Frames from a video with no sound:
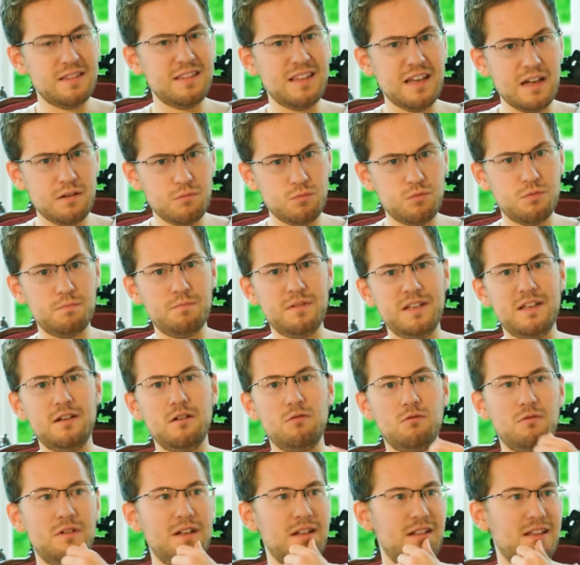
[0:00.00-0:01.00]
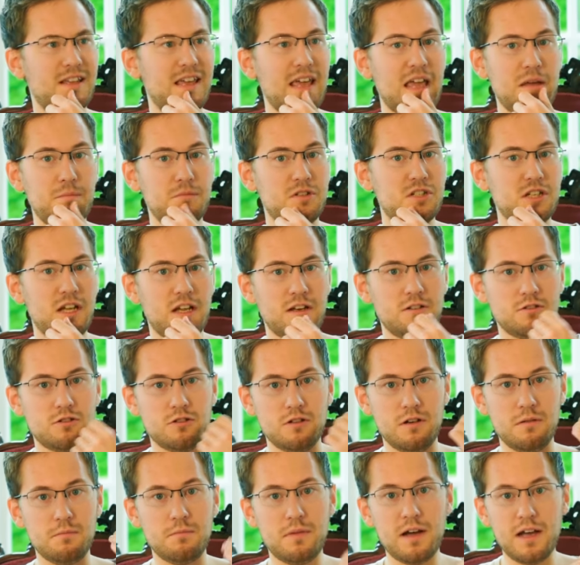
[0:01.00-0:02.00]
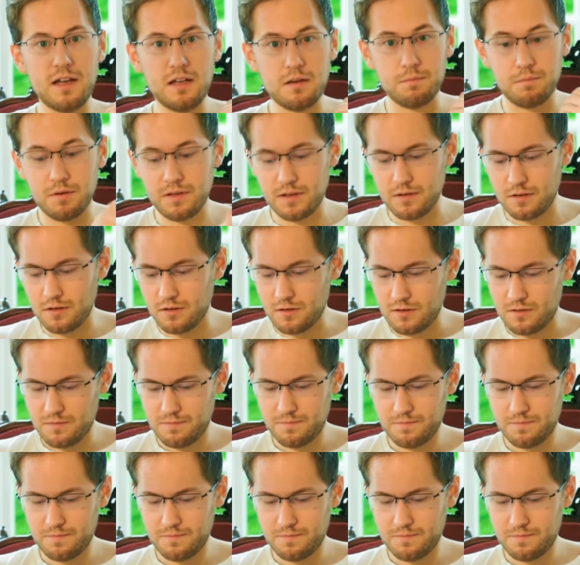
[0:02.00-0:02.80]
That would be a real game changer in my opinion.